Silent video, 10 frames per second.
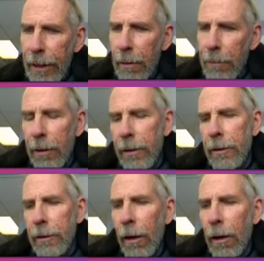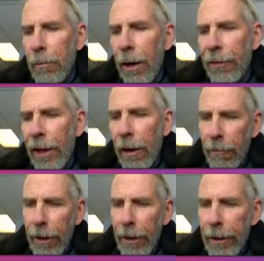I'm not going to talk about that
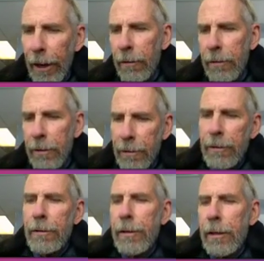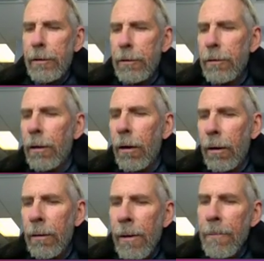right now because it'll take too long,